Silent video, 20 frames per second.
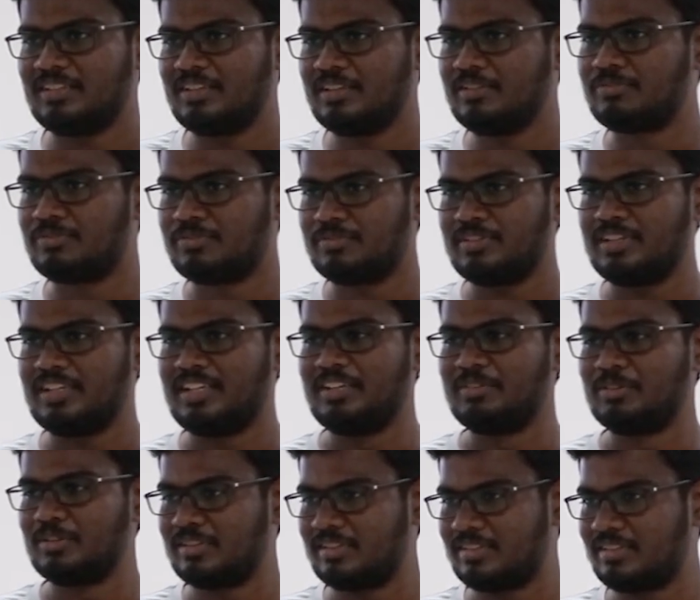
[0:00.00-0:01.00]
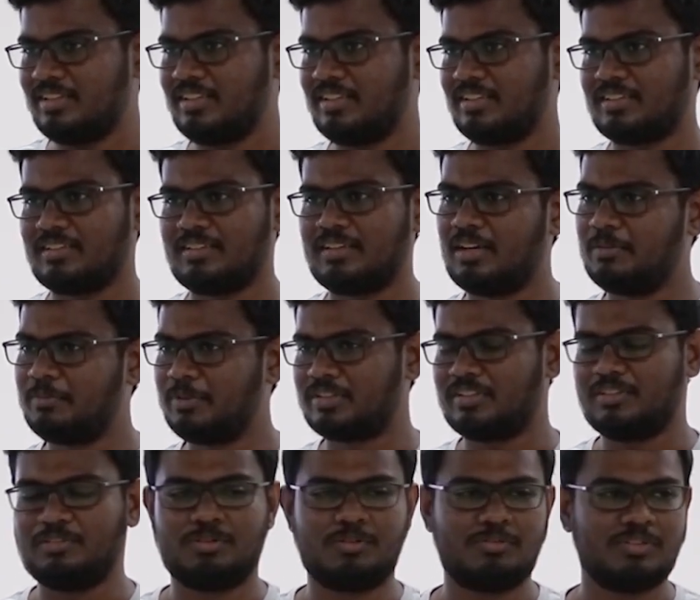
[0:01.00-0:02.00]
If anyone's,
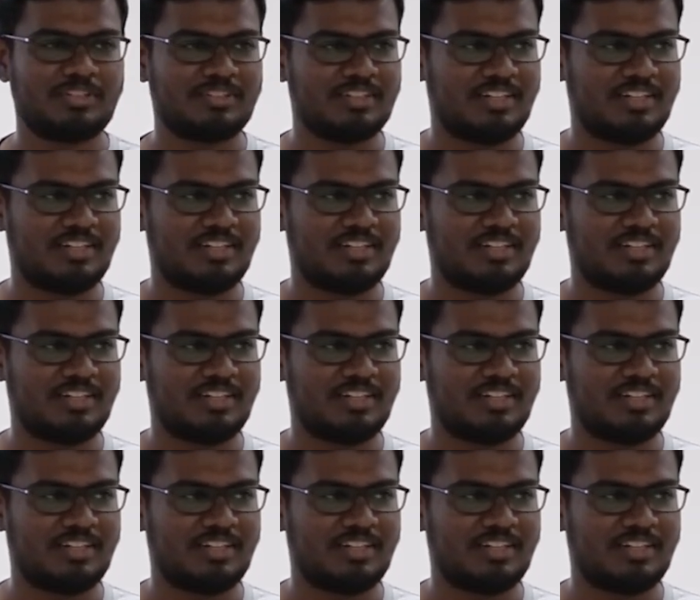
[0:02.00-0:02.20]
obviously no one's